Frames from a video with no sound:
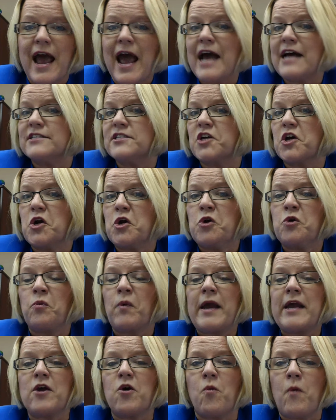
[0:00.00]
ask
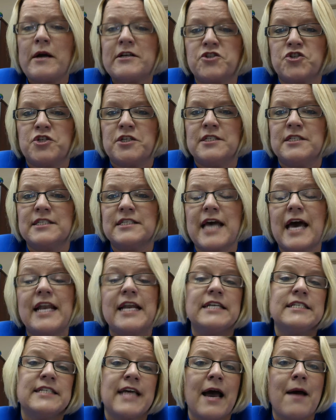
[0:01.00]
great questions, and
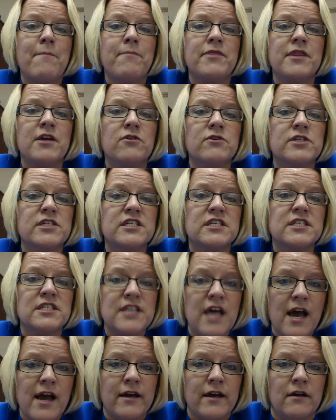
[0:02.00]
adapt their
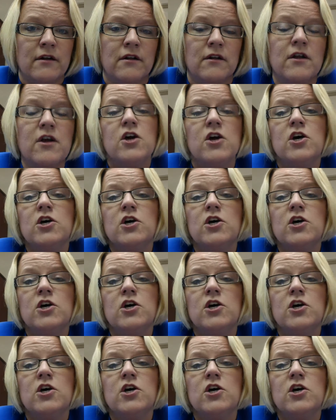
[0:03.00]
style